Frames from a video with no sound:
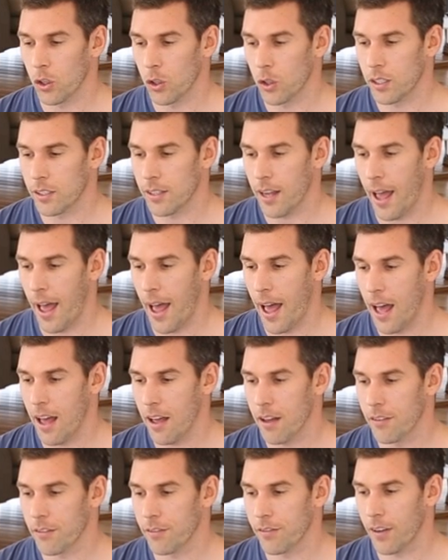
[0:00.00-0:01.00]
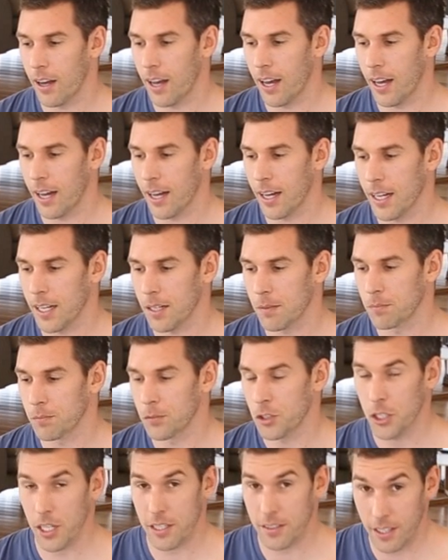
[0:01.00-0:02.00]
good to
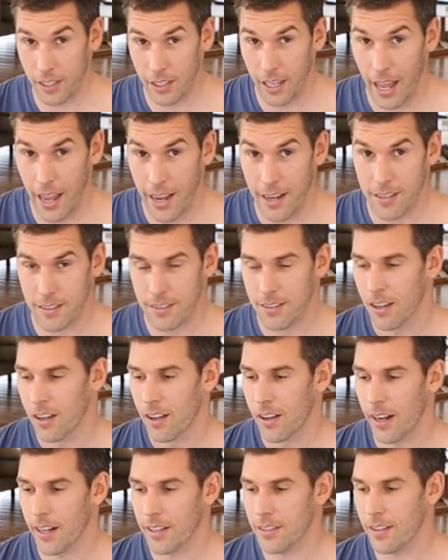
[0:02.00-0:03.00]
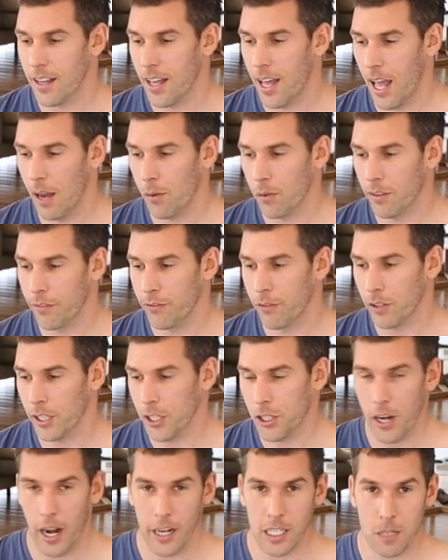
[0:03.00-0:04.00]
have just in case. It's there with
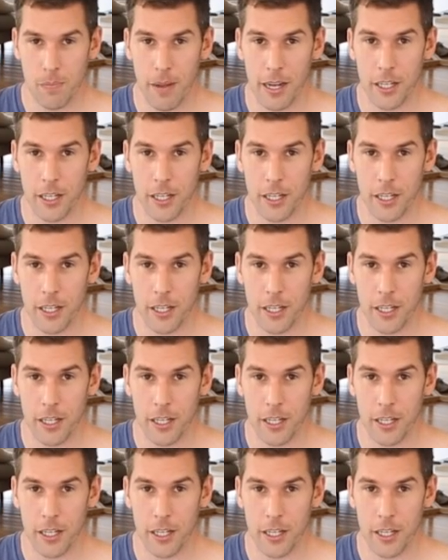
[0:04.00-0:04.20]
fully charged